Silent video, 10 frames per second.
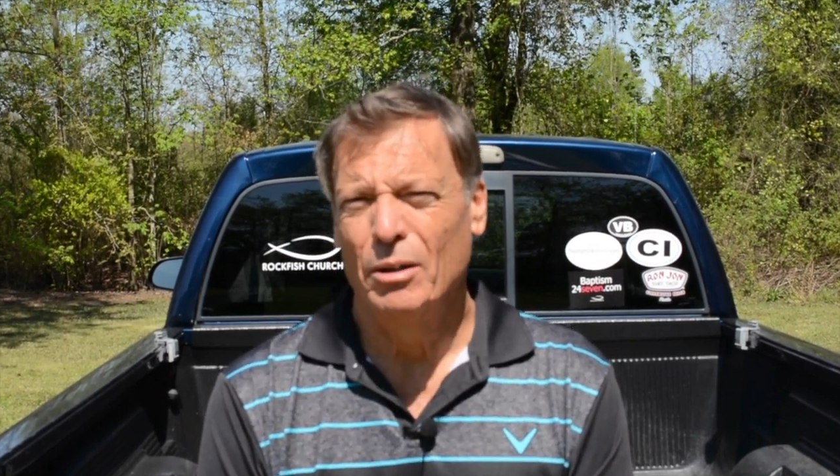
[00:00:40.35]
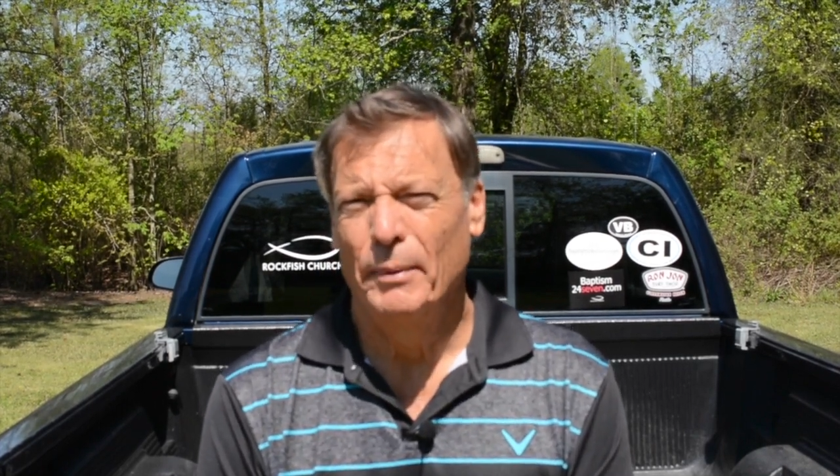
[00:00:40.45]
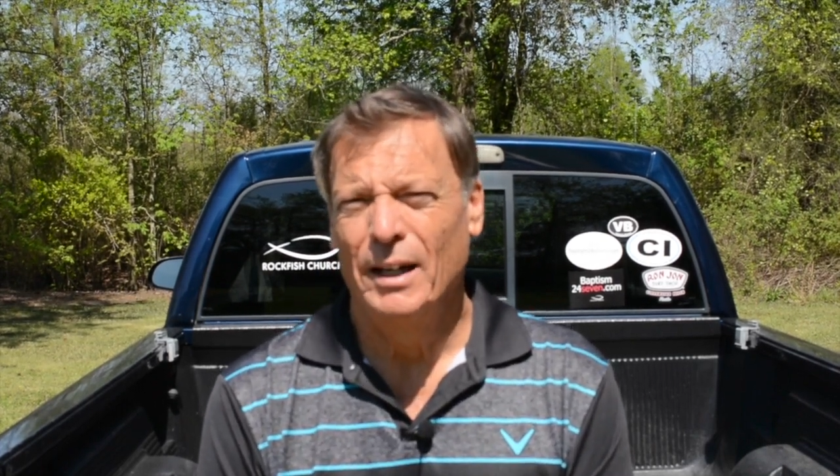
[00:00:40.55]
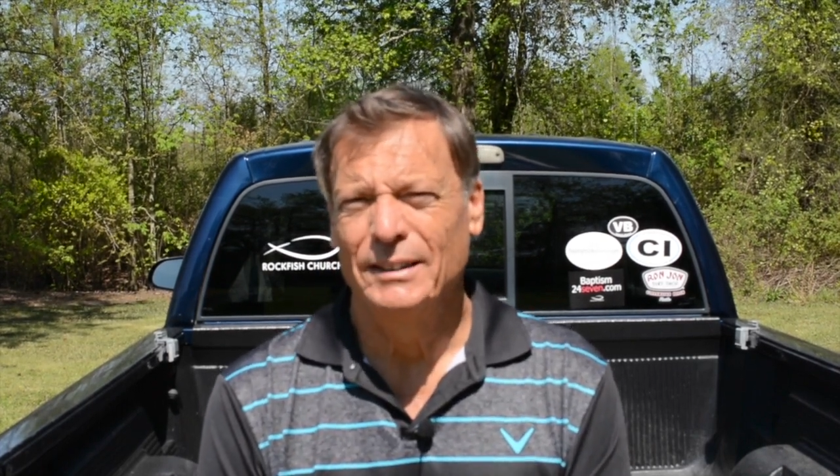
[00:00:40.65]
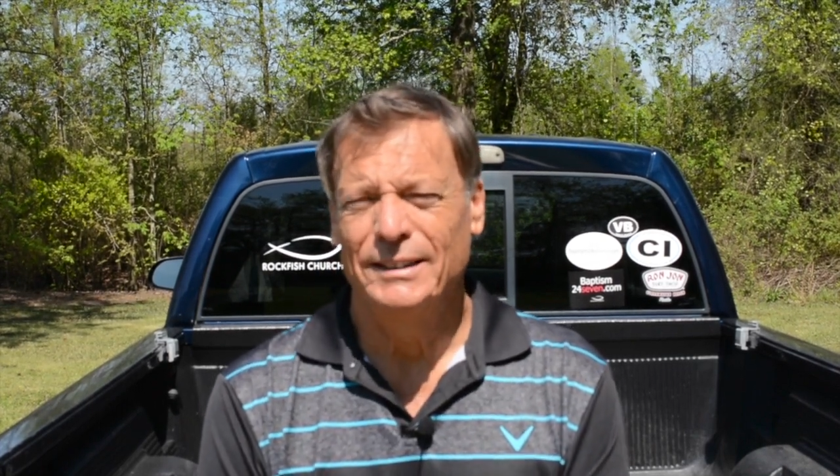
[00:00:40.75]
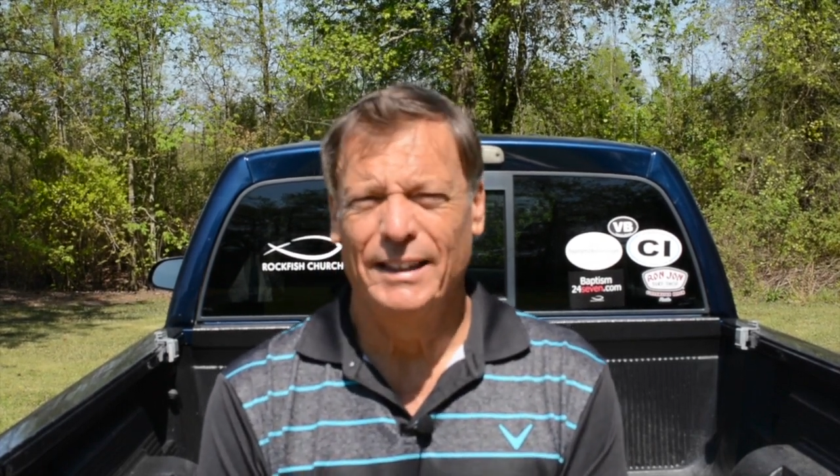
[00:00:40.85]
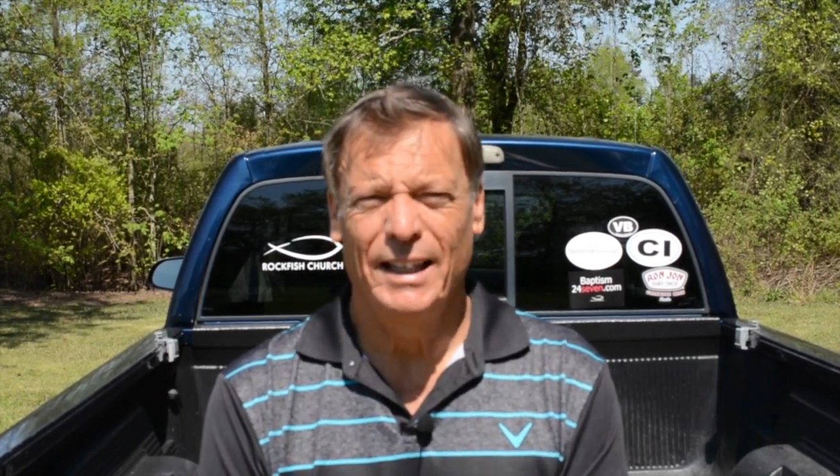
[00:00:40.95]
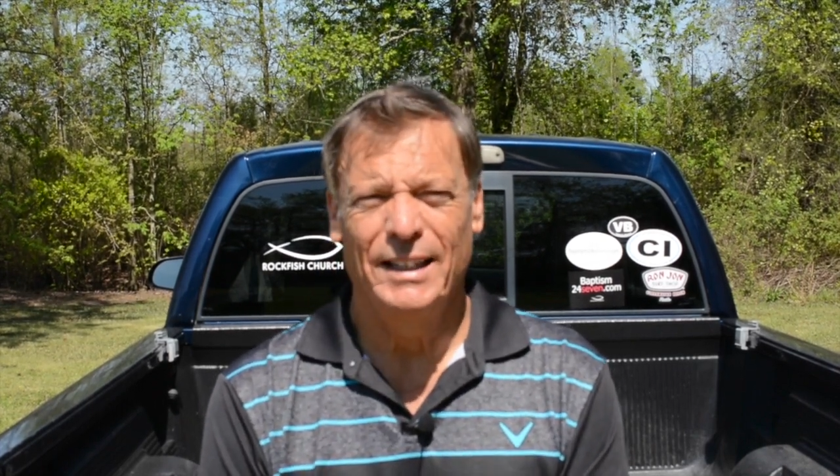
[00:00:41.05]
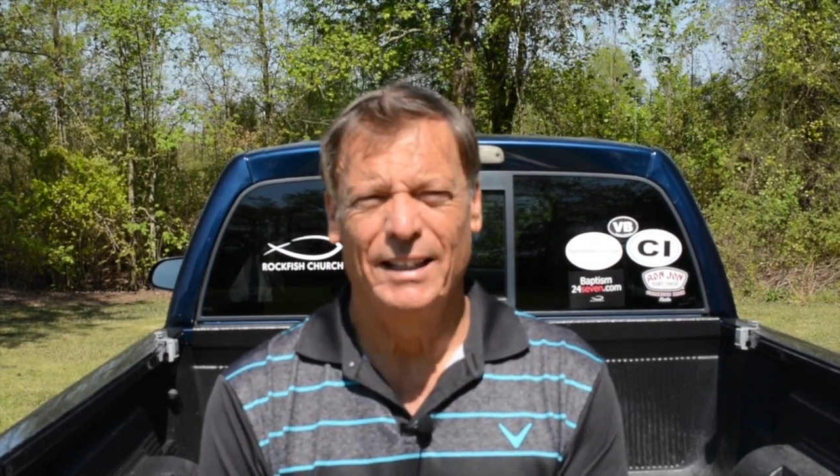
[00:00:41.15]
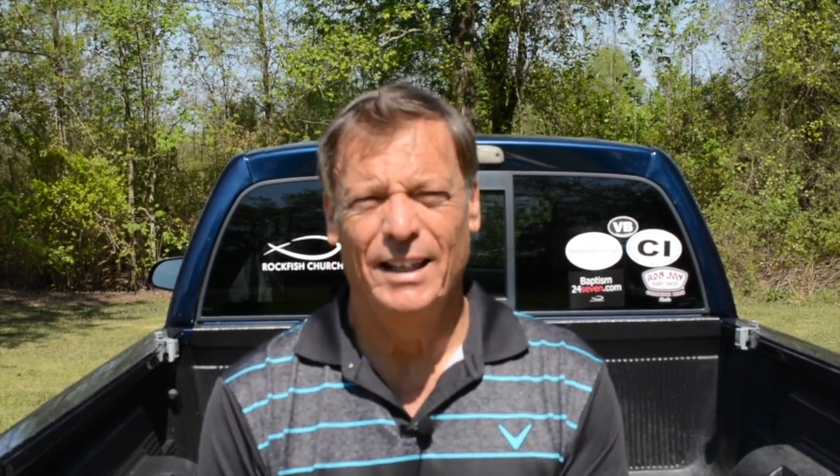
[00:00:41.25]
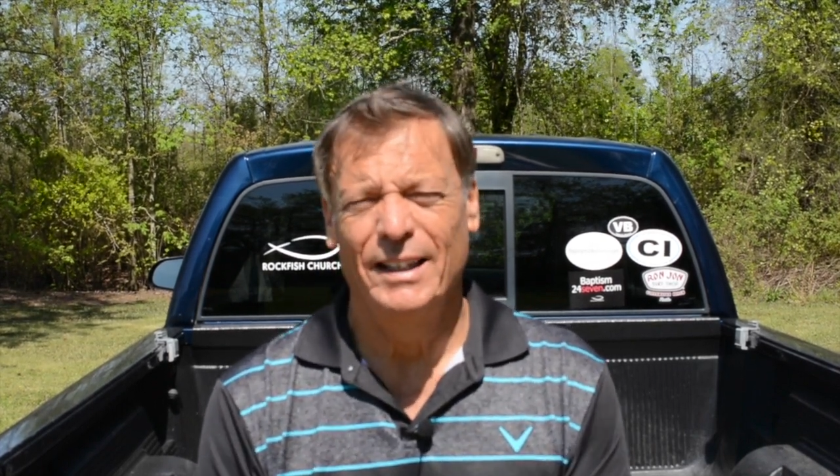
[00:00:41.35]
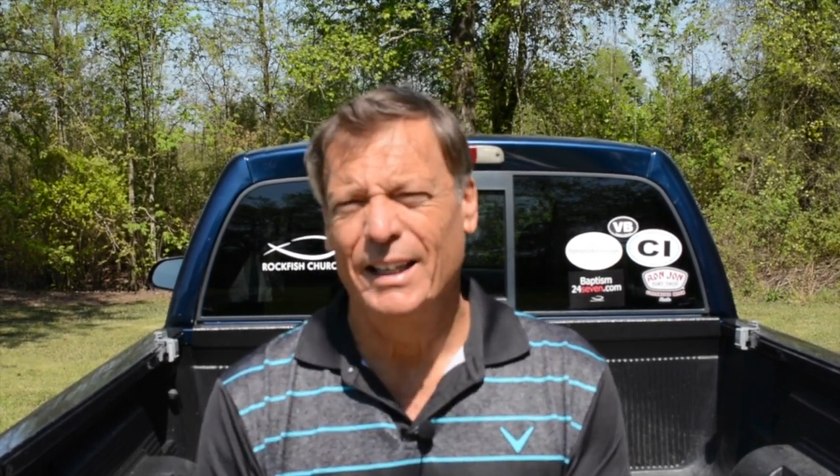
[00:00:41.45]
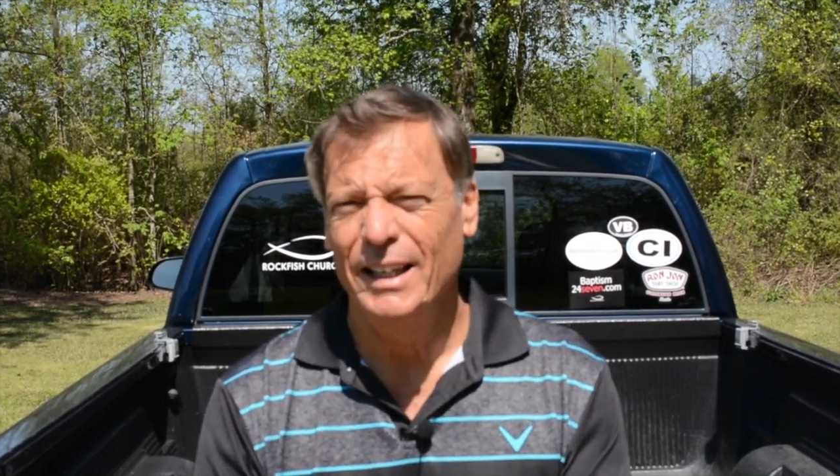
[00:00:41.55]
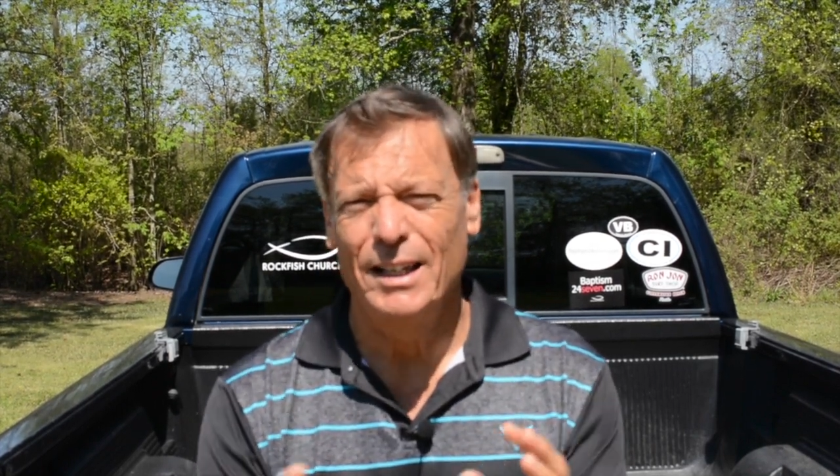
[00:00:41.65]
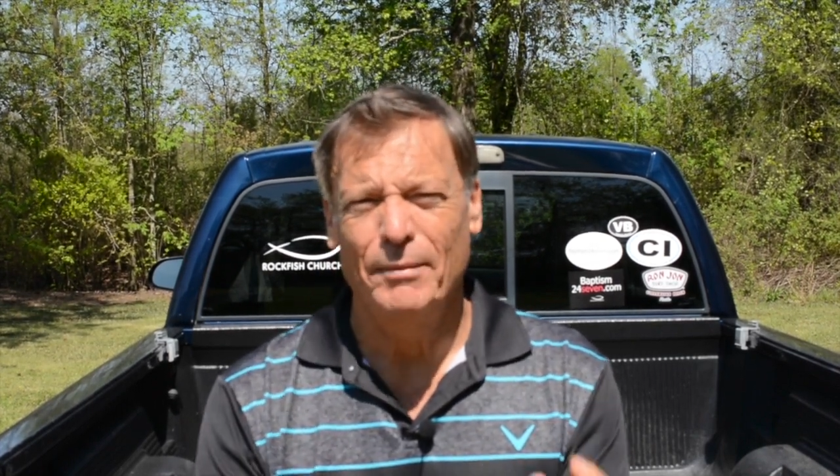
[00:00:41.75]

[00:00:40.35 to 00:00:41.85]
about today, and again,